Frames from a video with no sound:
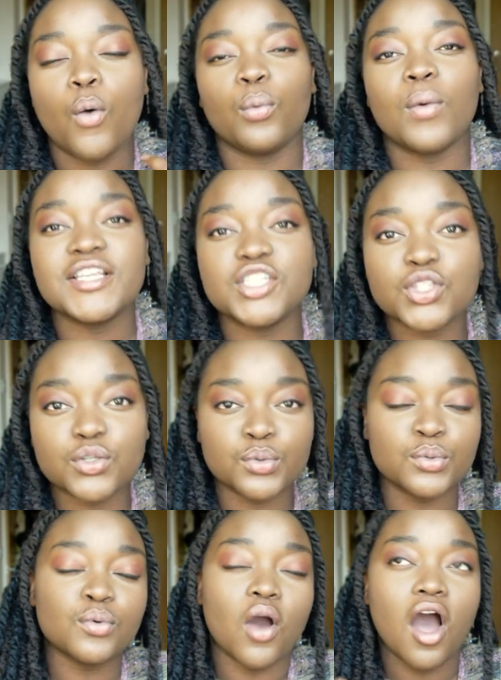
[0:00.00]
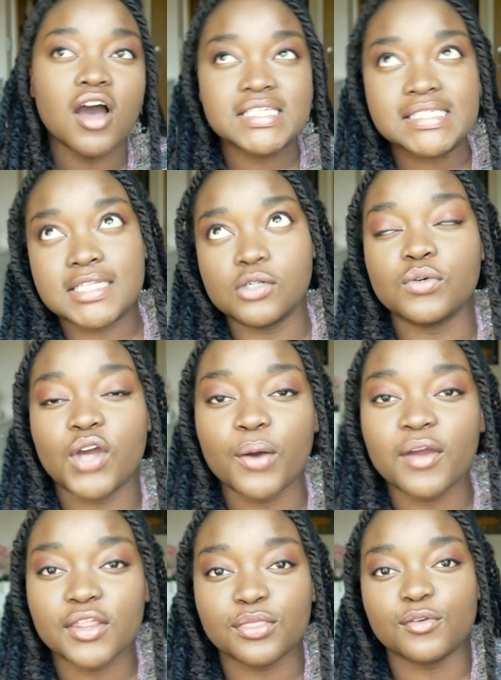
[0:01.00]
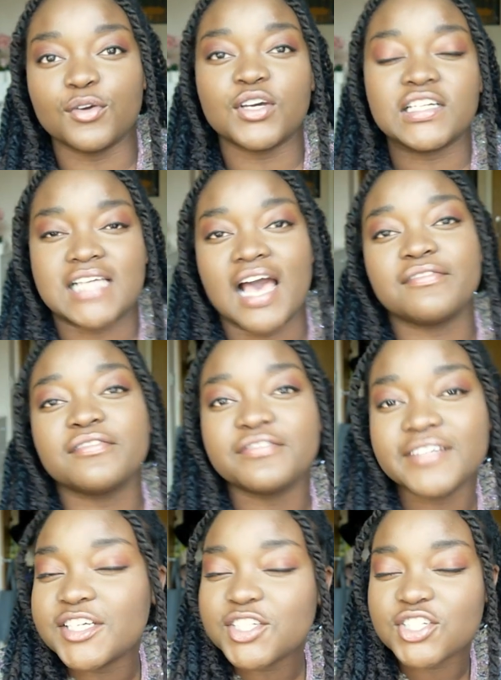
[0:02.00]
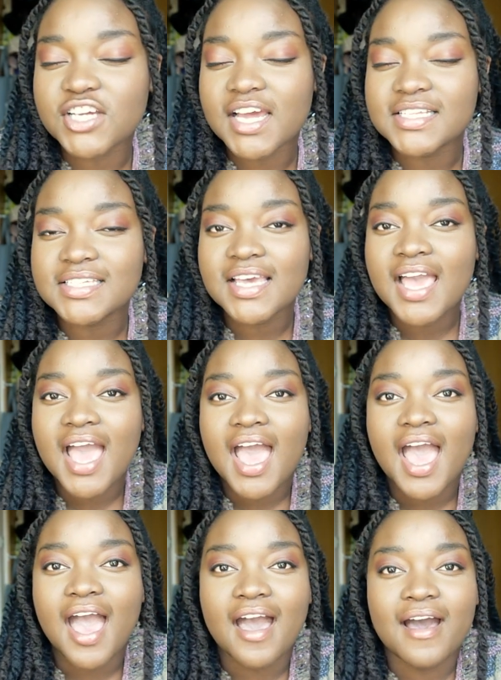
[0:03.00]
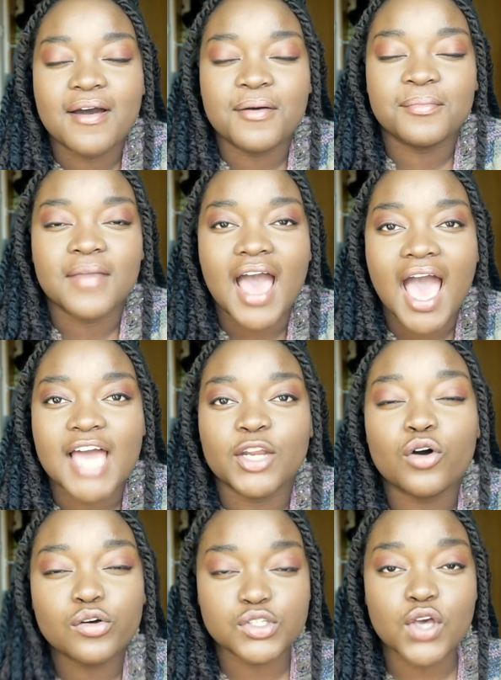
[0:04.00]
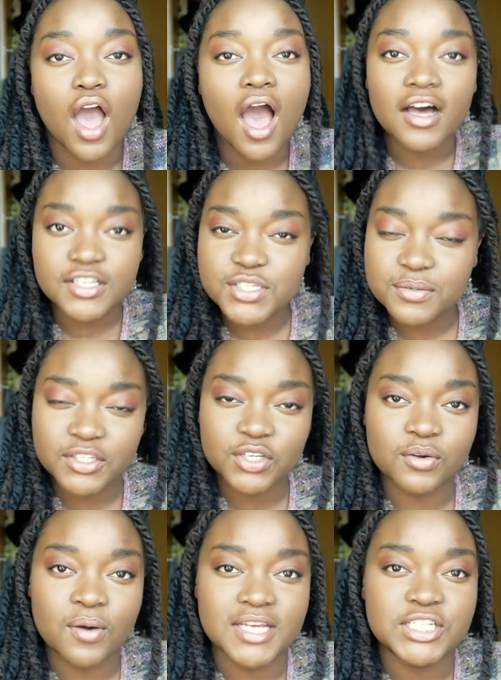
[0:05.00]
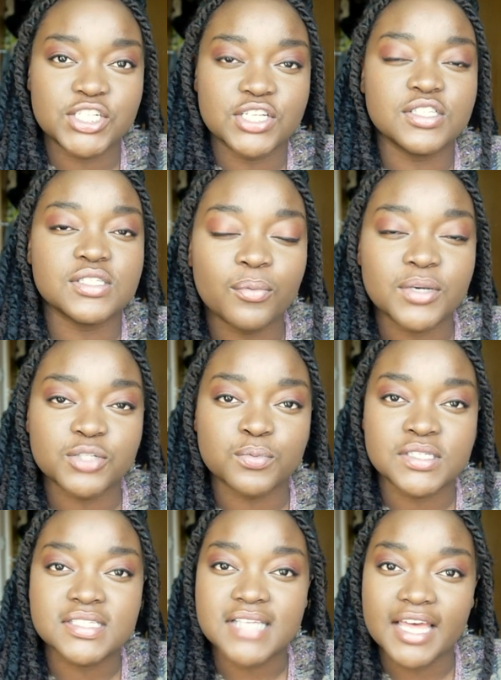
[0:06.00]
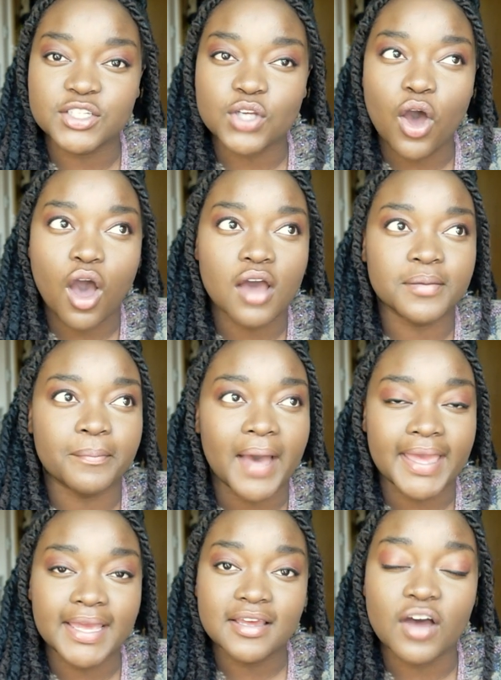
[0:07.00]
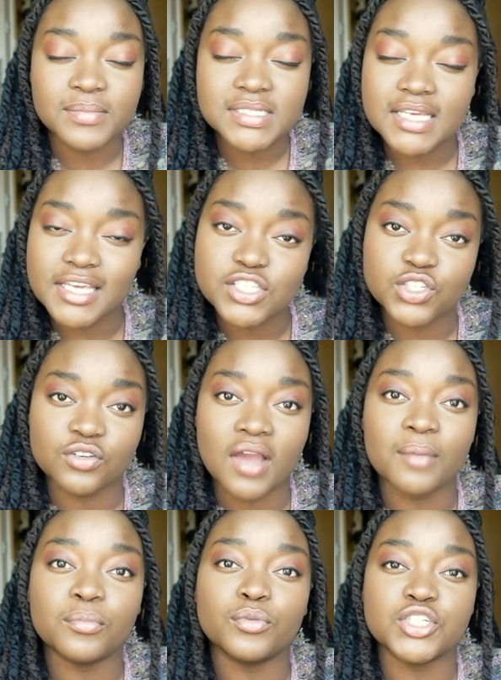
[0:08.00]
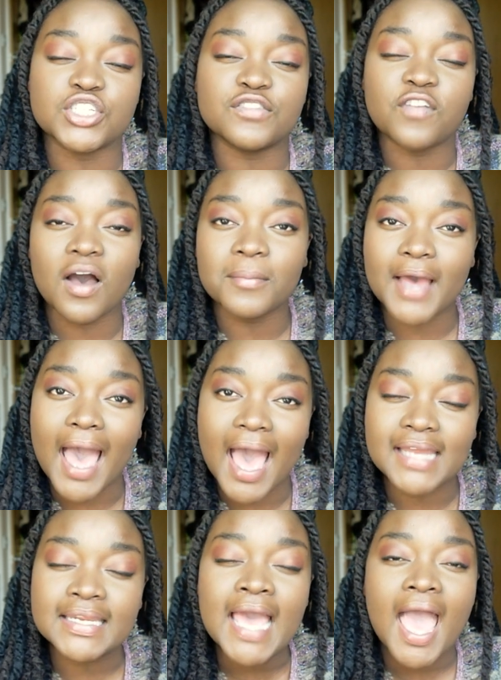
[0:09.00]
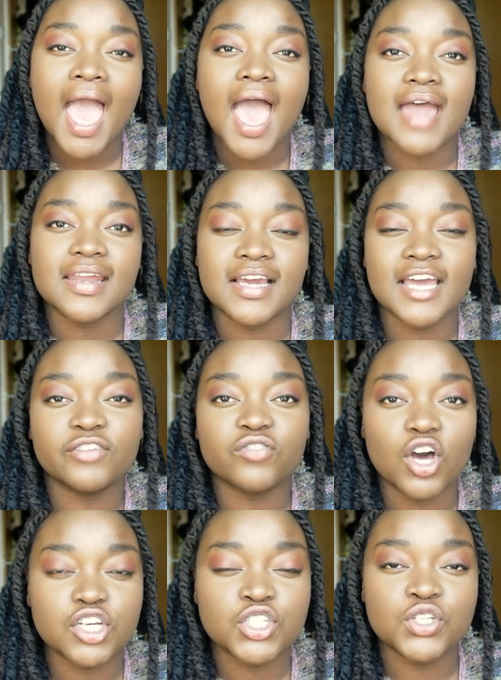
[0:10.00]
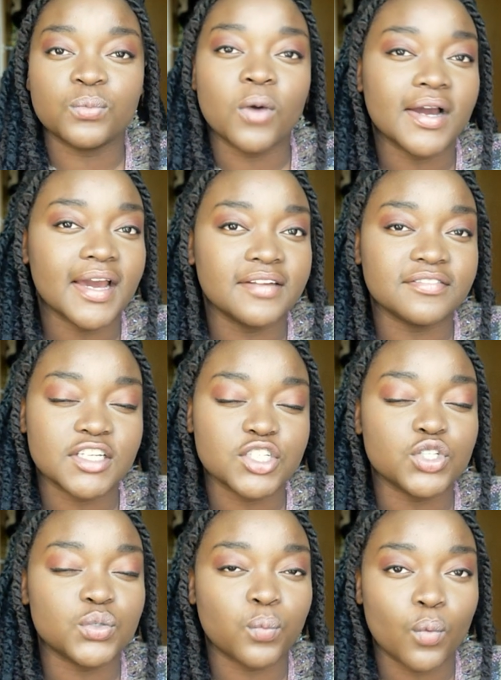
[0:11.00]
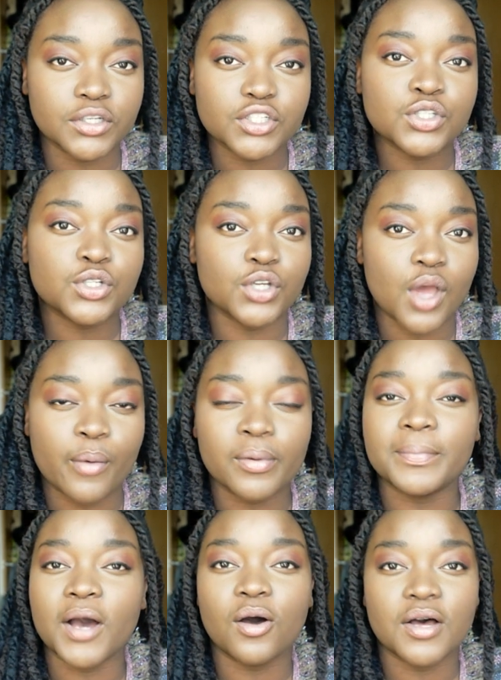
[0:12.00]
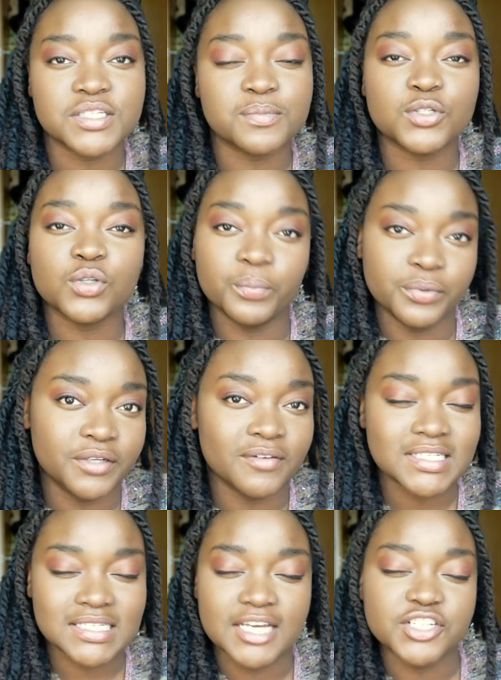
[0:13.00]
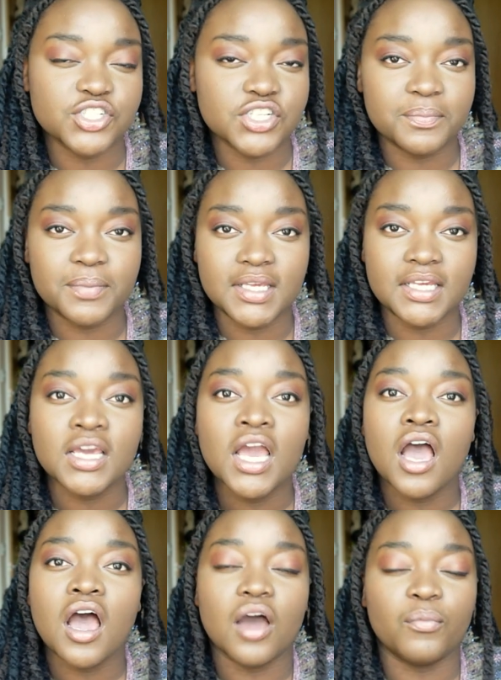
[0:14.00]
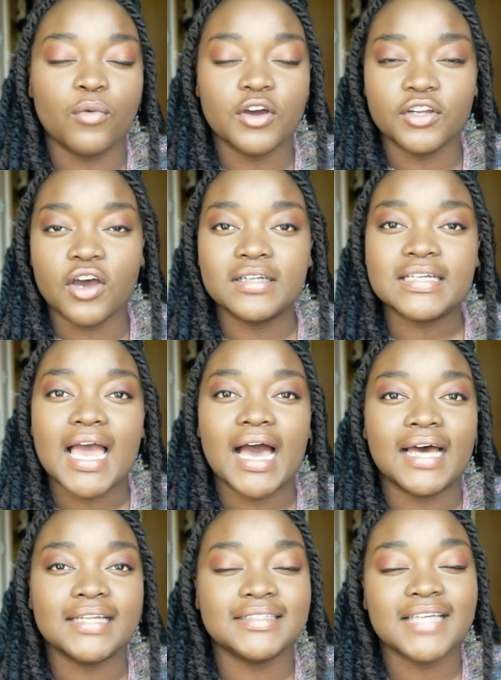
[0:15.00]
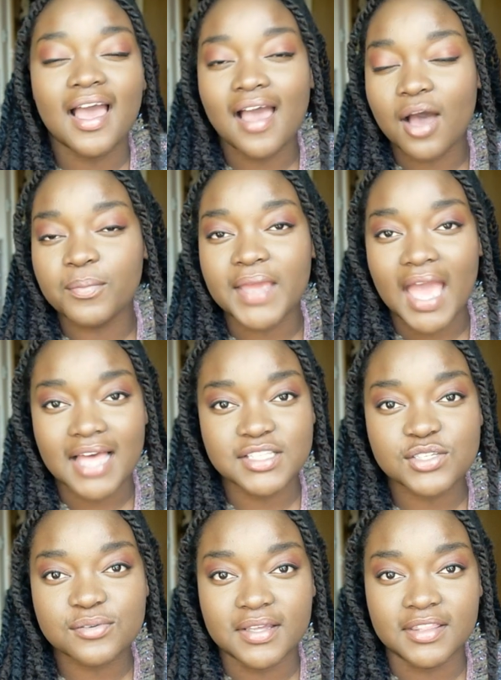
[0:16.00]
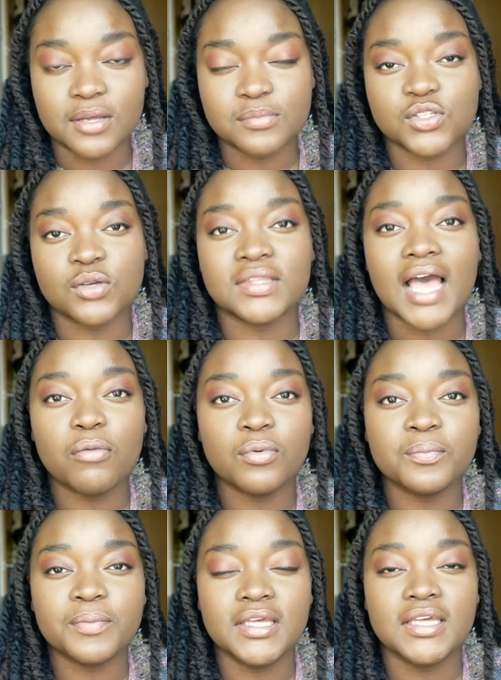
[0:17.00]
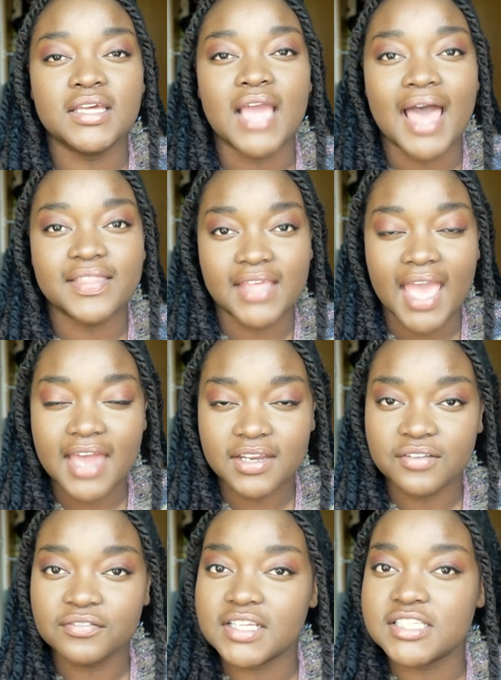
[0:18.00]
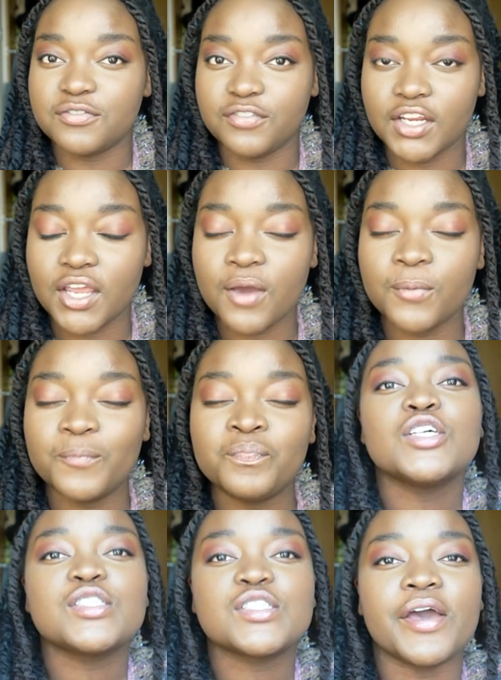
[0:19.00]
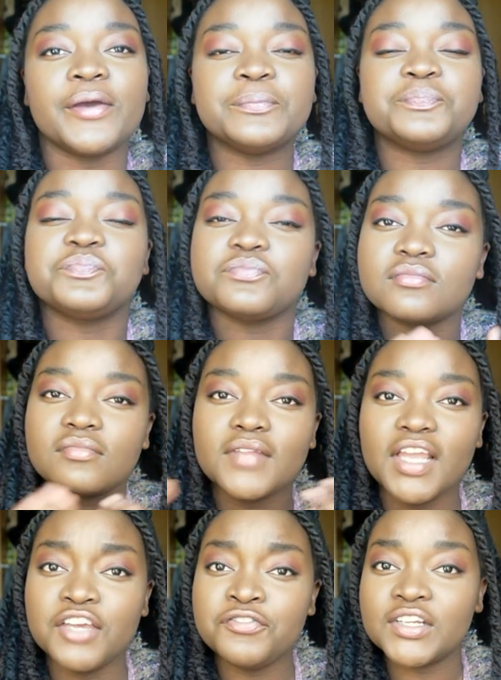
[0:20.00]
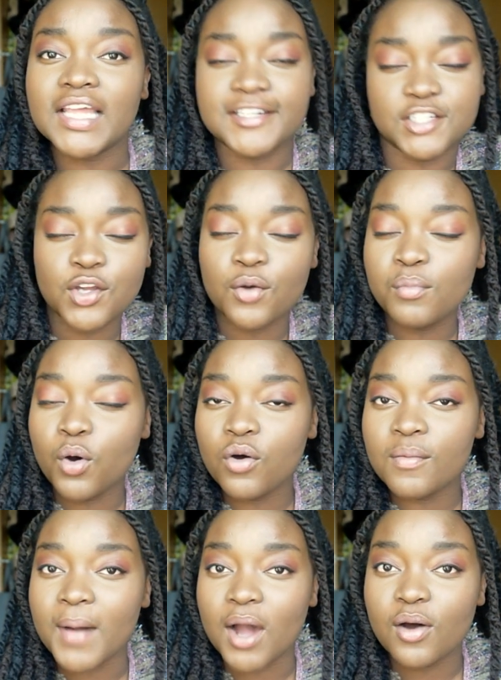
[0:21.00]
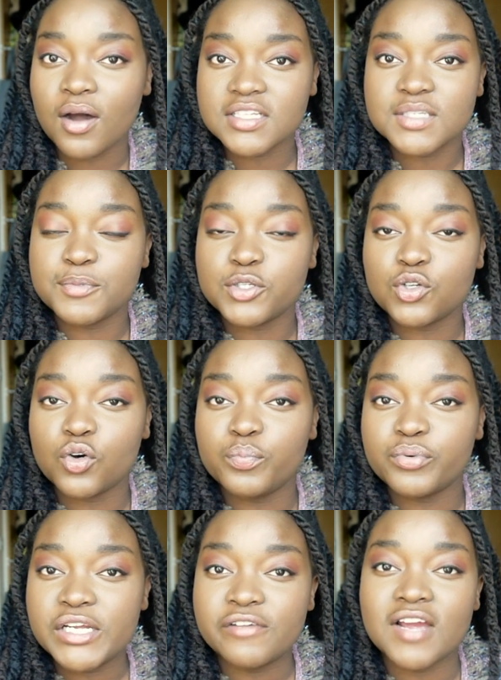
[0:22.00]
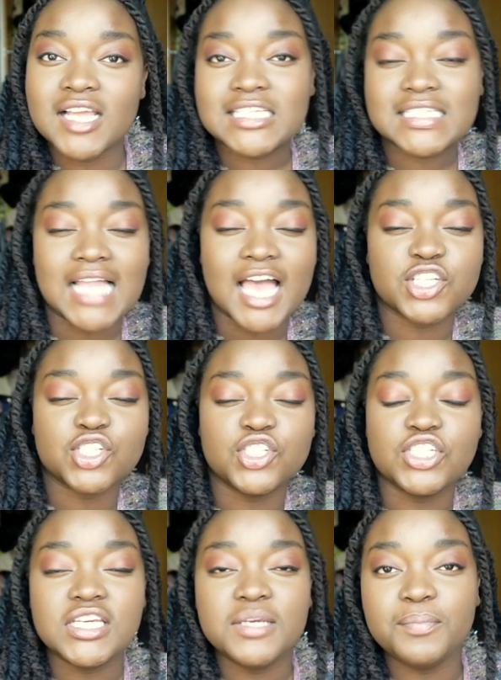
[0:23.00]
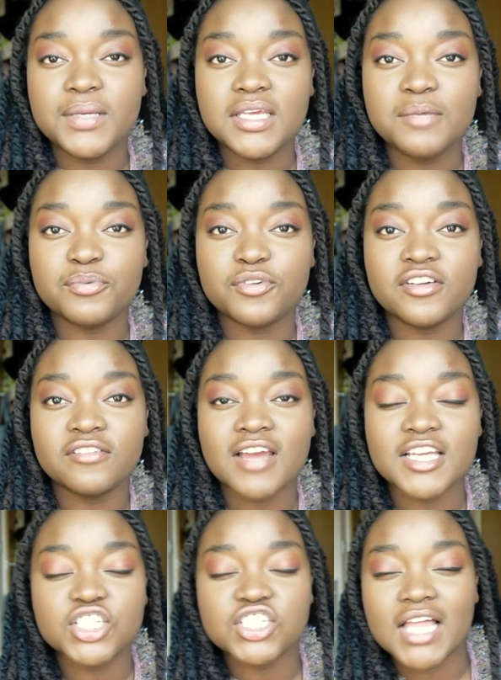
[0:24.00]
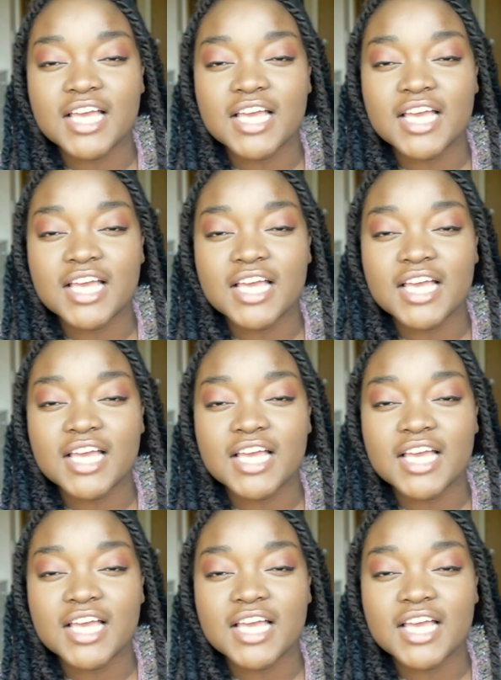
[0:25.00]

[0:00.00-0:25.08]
went through, are still going through because I haven't finished yet, and also answering your questions which was sent on my pharmacy Instagram, which is PharmaHan, and I kind of asked you what kind of things you'd want to know about hospital pre-reg / GP and whatnot, and yeah, I'll be answering them. So that will be at the end of this video. So if you'd like to know more about hospital pre-reg / GP pre-reg /